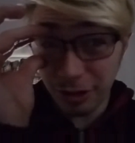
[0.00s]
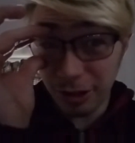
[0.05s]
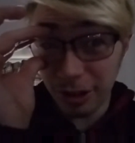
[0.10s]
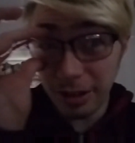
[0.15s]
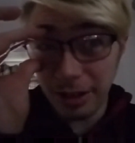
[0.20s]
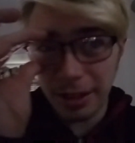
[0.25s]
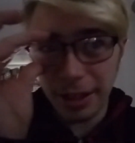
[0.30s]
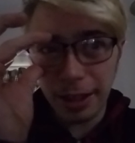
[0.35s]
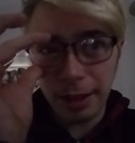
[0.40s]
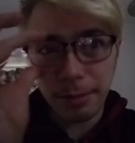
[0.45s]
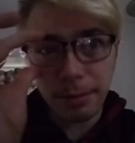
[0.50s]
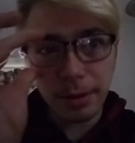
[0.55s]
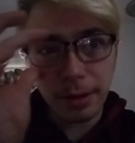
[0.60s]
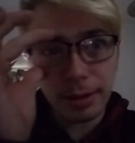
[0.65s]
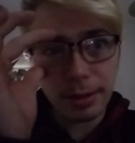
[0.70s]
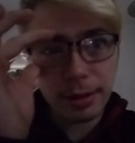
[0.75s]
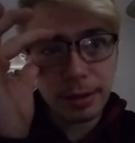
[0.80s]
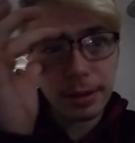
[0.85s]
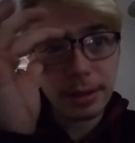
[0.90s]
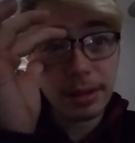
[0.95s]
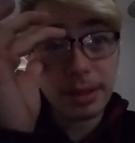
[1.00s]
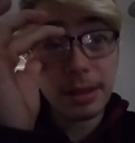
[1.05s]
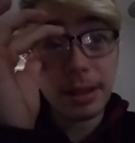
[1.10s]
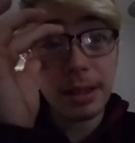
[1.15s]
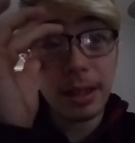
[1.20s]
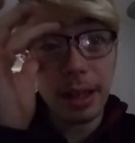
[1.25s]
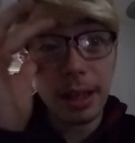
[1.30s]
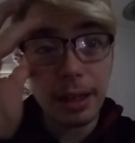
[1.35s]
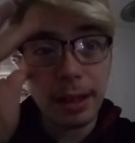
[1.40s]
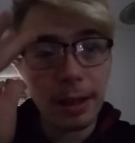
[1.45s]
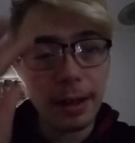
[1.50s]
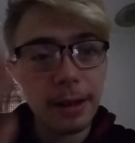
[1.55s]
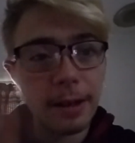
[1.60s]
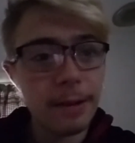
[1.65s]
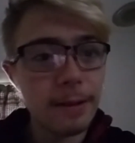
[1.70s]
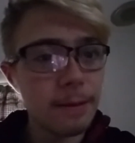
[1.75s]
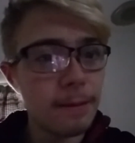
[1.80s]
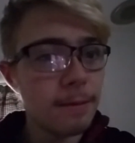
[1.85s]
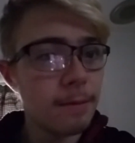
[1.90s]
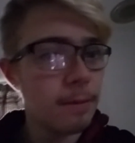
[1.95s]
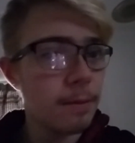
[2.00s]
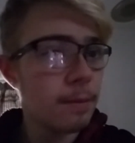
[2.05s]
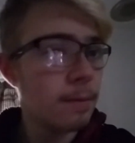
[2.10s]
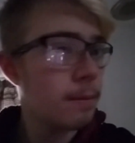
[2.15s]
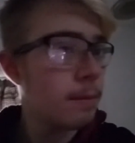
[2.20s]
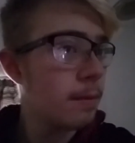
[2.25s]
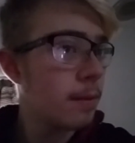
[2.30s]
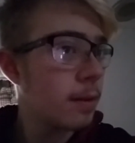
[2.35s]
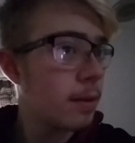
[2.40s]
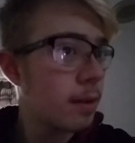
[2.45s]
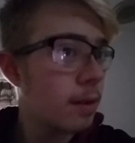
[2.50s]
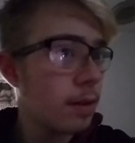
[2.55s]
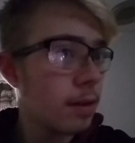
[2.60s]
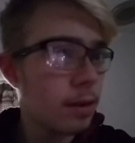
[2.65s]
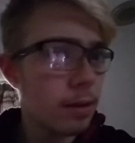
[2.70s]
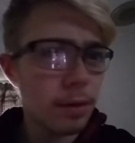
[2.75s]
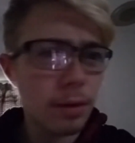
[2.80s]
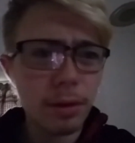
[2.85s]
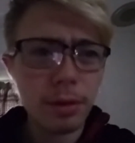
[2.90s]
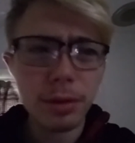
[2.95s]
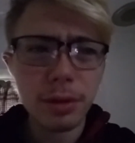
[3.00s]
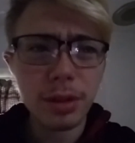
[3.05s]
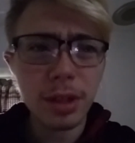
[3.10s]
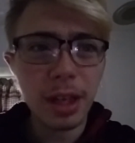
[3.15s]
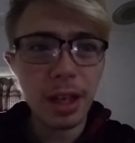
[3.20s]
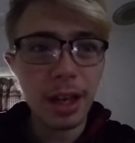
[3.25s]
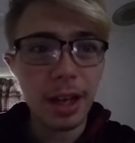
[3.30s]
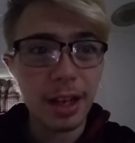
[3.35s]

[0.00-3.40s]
to keep this steady. Looks like I